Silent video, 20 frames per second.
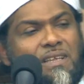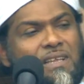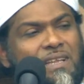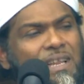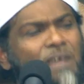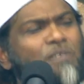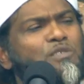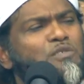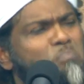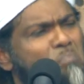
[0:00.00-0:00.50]

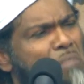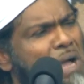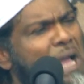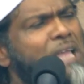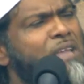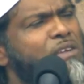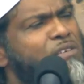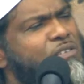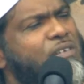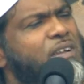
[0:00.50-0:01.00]
That was my
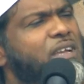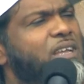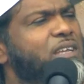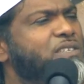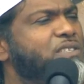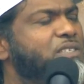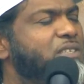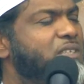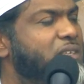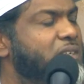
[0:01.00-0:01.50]

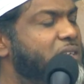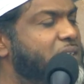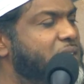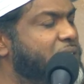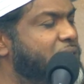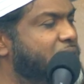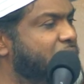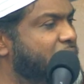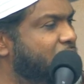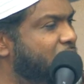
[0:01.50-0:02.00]
creation.
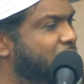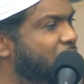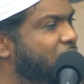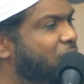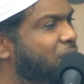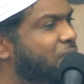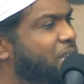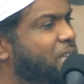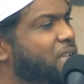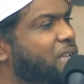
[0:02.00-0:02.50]

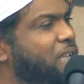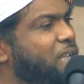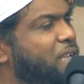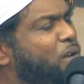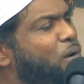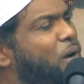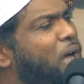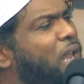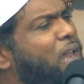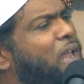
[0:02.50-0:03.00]
You
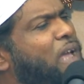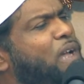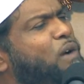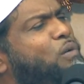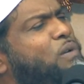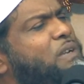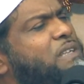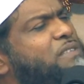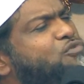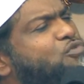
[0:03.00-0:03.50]
know, Allah
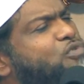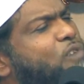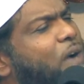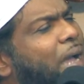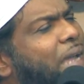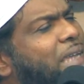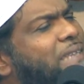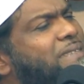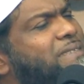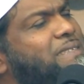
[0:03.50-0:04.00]
only
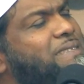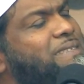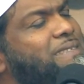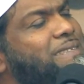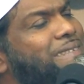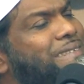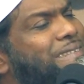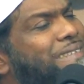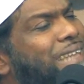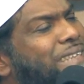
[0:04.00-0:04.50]
tries us and
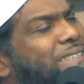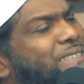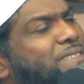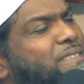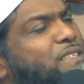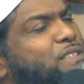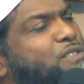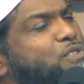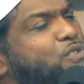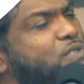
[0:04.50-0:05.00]
tests
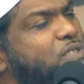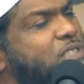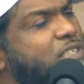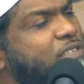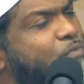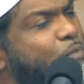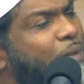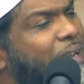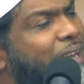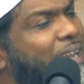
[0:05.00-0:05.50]
us to see
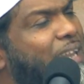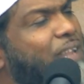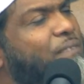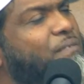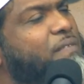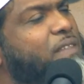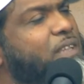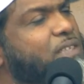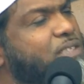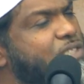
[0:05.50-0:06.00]
if we
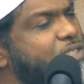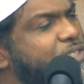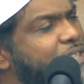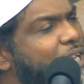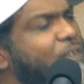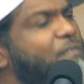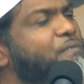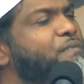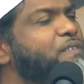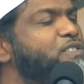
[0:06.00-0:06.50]
live this
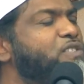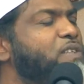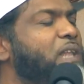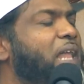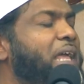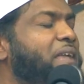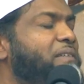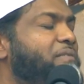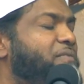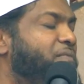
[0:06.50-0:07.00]
selfish
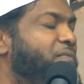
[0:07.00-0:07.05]
life.